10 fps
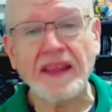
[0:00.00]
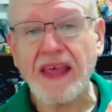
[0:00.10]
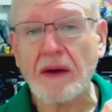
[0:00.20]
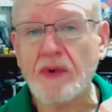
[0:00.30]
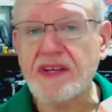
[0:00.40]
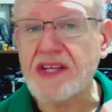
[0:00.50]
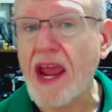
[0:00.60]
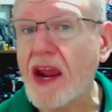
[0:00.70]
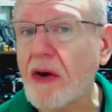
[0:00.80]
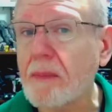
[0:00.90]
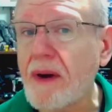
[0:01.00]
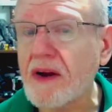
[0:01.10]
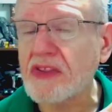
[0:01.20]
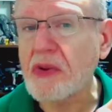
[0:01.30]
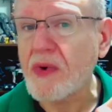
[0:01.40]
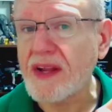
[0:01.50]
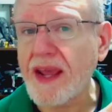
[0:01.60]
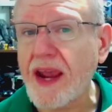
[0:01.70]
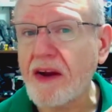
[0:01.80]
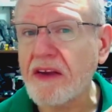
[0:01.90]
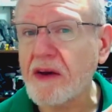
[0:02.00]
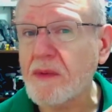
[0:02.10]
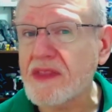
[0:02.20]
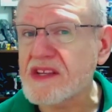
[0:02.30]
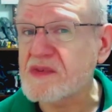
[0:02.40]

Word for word: that would tear apart the one area where the